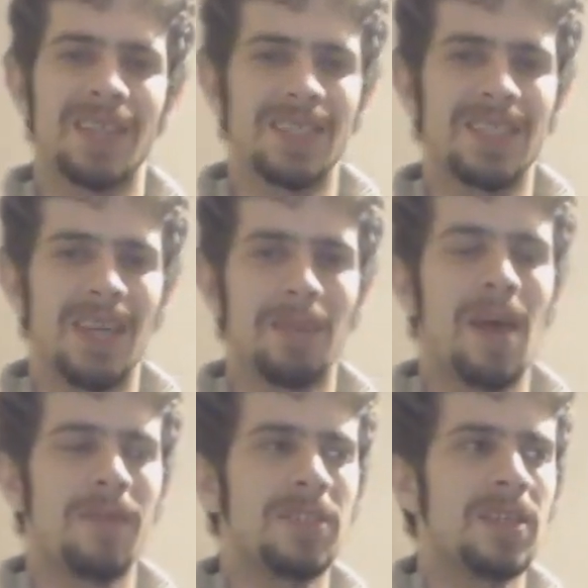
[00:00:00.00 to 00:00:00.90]
as I said,
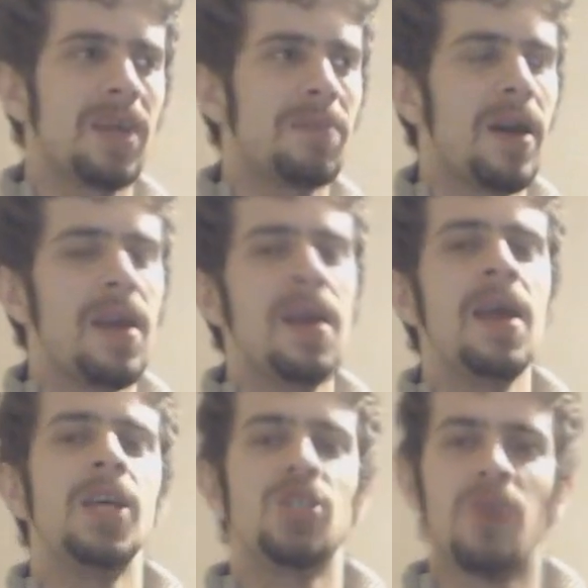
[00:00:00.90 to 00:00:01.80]
math is not my
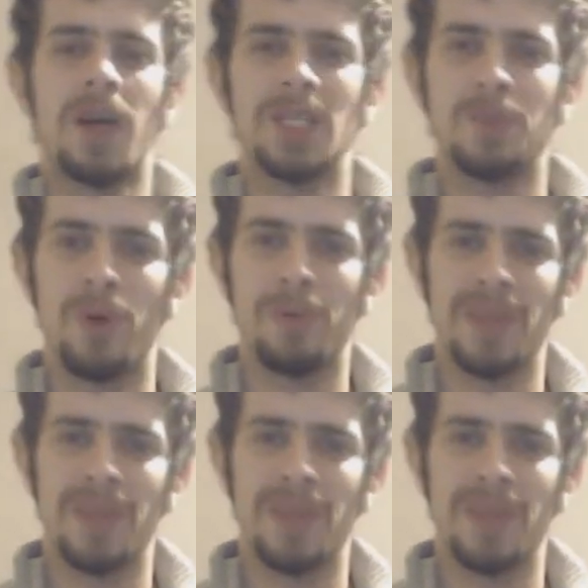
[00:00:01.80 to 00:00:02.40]
strongest point.